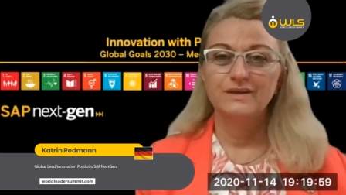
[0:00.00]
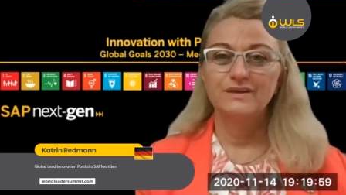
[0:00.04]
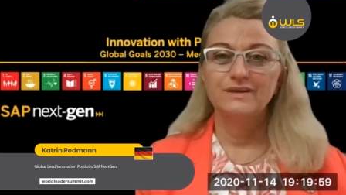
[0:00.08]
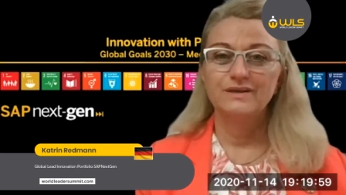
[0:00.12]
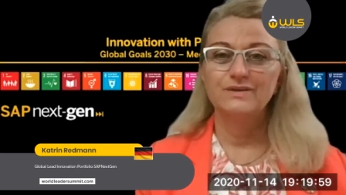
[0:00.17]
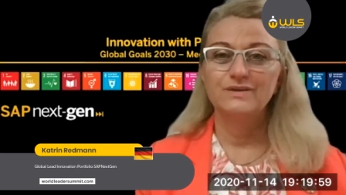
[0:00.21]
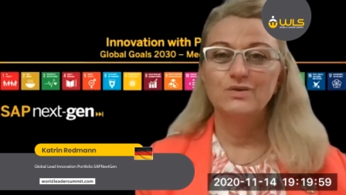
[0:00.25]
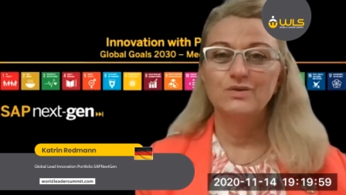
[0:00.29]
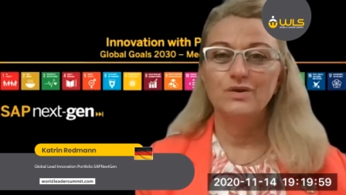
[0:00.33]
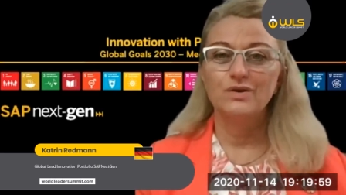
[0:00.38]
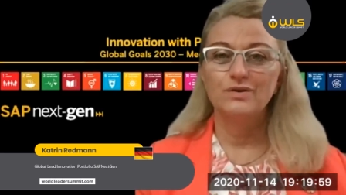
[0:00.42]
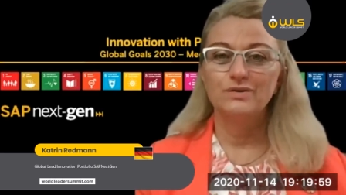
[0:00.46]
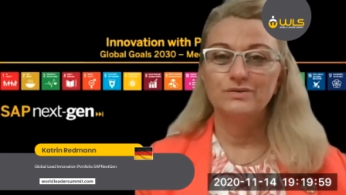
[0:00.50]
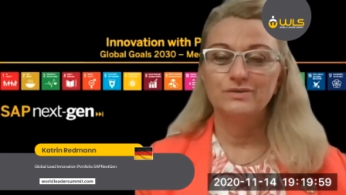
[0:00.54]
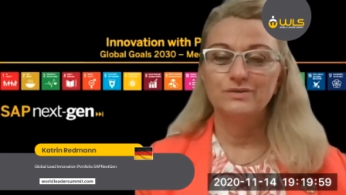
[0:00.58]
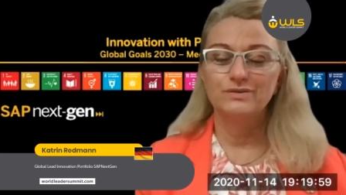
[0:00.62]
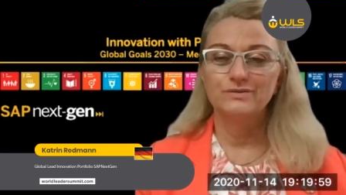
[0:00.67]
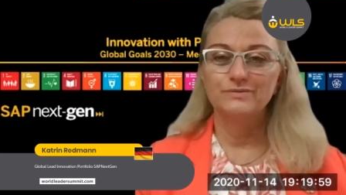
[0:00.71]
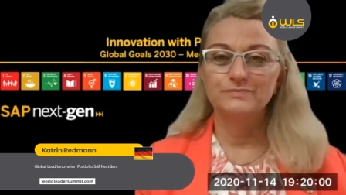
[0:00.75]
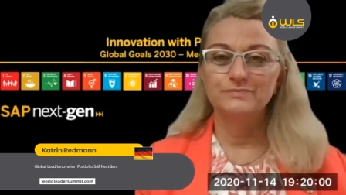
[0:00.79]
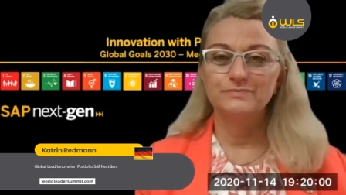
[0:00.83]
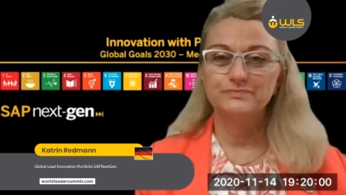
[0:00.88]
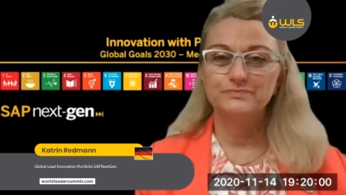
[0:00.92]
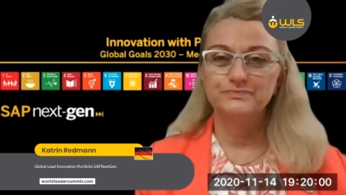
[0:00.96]
in
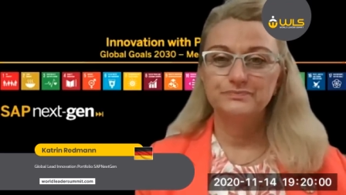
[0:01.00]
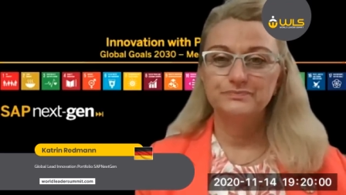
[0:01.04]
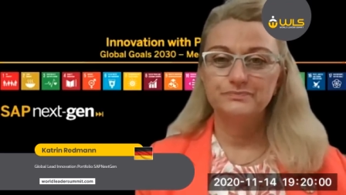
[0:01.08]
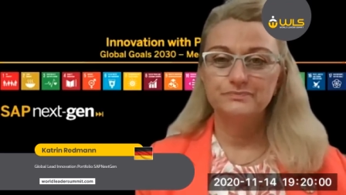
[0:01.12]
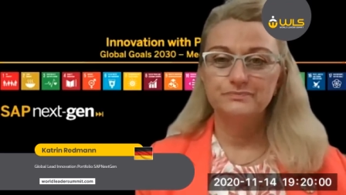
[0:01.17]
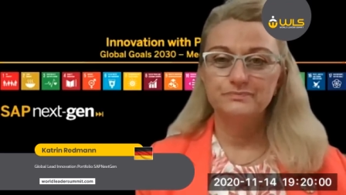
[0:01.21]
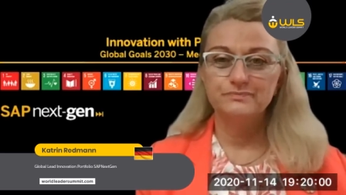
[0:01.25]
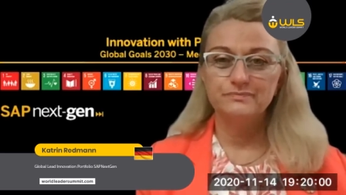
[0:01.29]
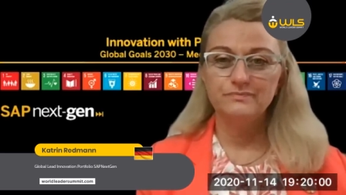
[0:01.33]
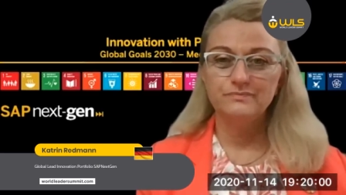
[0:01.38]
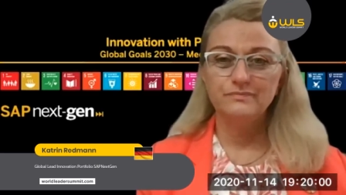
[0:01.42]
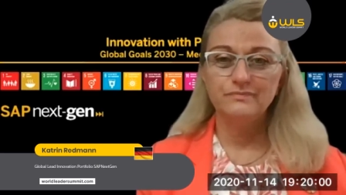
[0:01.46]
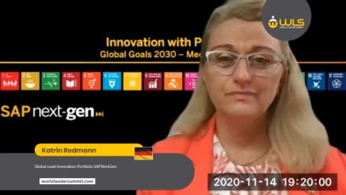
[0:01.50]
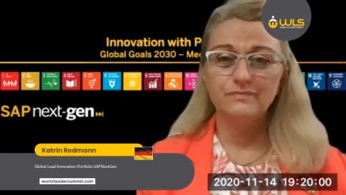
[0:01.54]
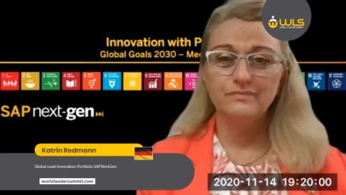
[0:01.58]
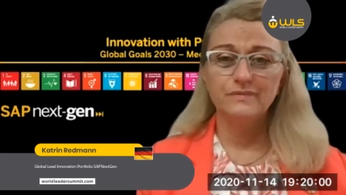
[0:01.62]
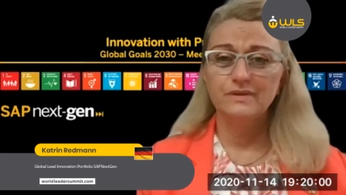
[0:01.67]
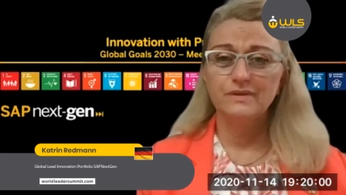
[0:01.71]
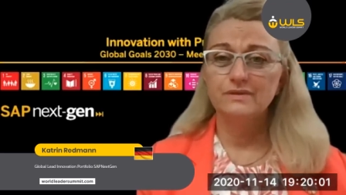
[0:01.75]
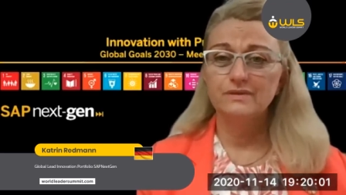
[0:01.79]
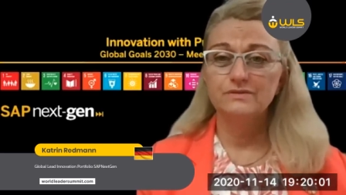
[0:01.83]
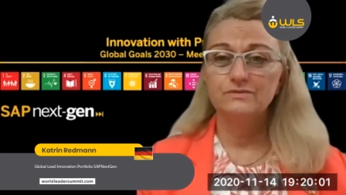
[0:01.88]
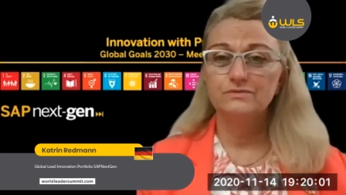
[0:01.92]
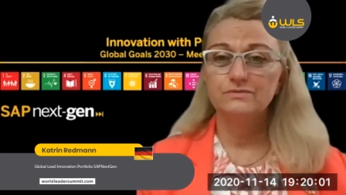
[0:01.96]
order
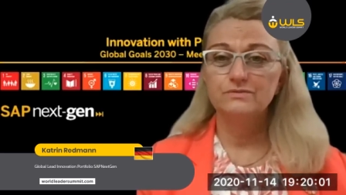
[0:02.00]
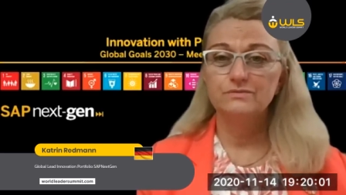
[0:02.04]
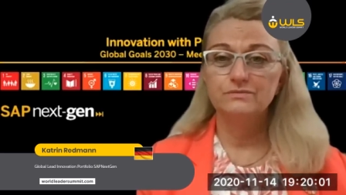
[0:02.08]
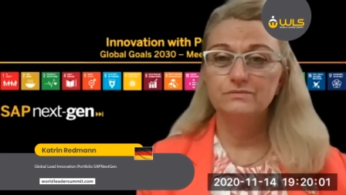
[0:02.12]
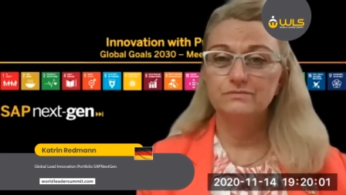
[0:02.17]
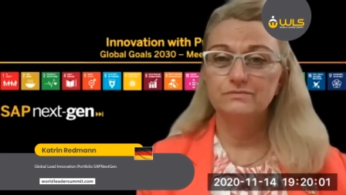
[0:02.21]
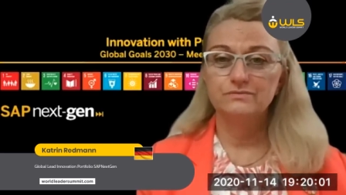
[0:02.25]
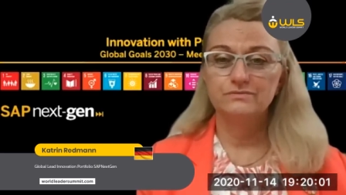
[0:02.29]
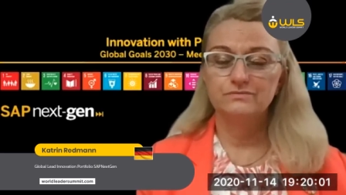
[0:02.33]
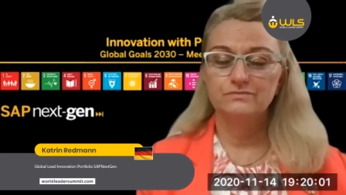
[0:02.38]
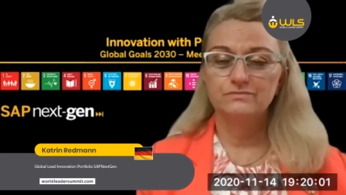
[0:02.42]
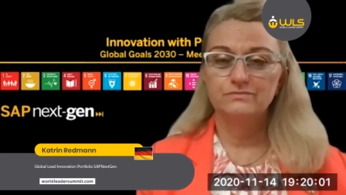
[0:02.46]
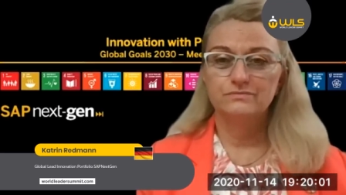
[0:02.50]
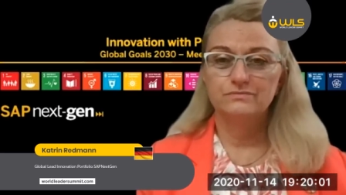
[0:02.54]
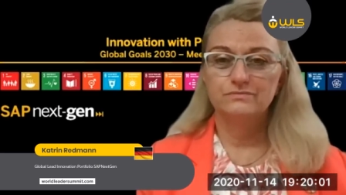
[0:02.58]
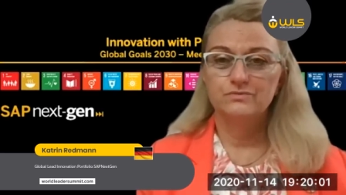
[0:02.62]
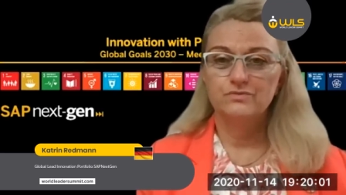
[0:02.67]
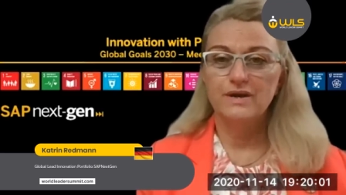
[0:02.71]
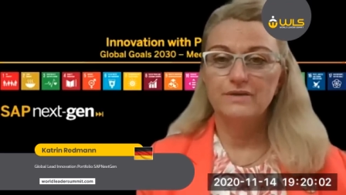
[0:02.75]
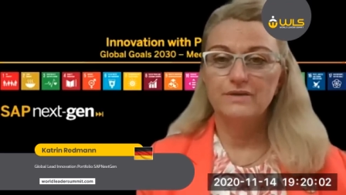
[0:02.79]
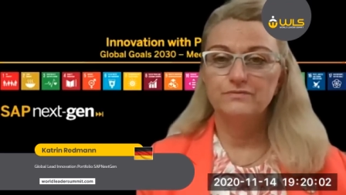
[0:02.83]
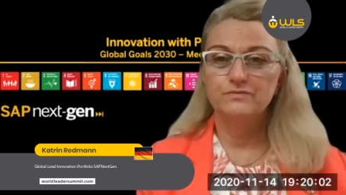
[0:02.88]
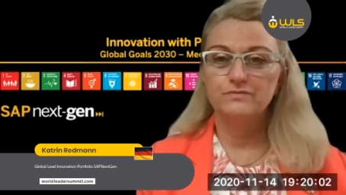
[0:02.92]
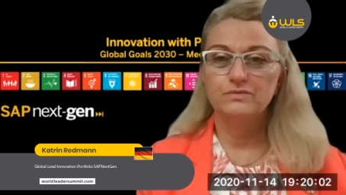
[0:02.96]
to
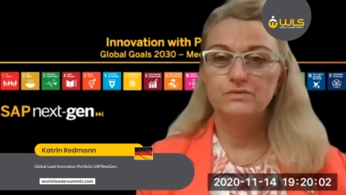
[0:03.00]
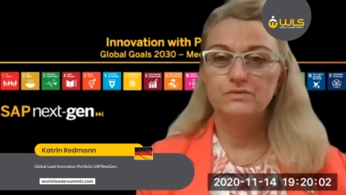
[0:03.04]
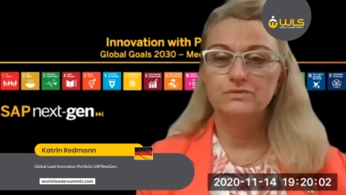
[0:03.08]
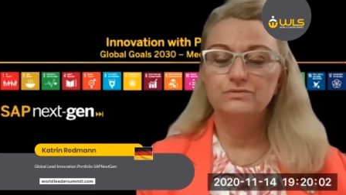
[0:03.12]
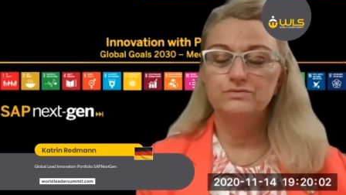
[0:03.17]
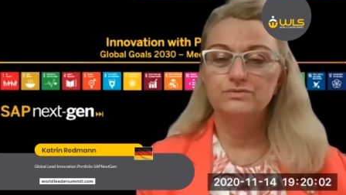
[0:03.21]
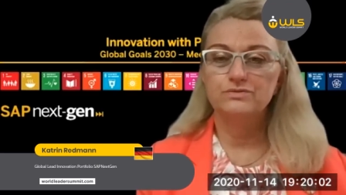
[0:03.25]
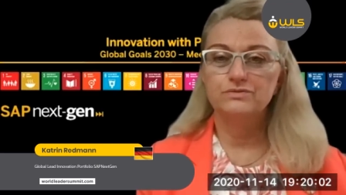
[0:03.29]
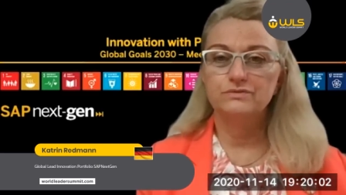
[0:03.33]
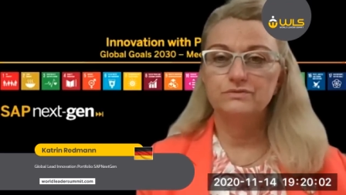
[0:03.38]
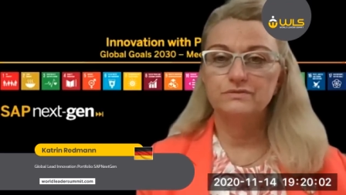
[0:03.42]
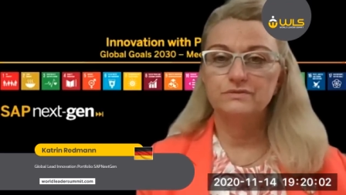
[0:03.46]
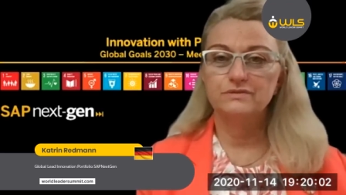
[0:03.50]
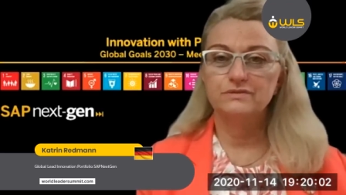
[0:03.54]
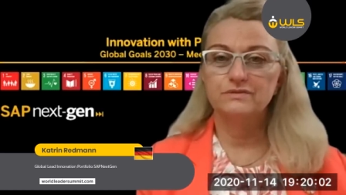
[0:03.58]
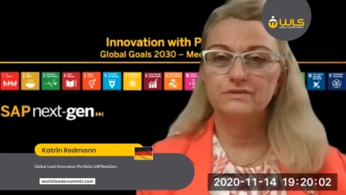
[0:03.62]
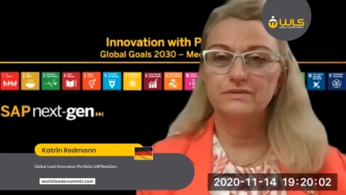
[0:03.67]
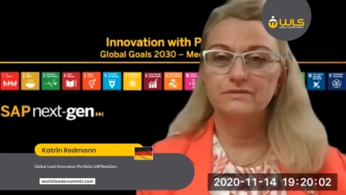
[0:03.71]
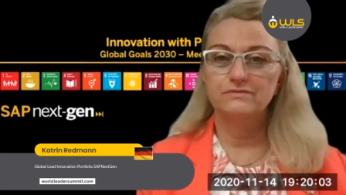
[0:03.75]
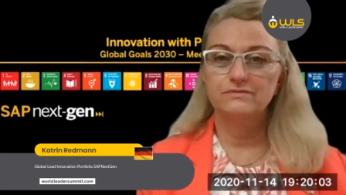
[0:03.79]
drive solutions,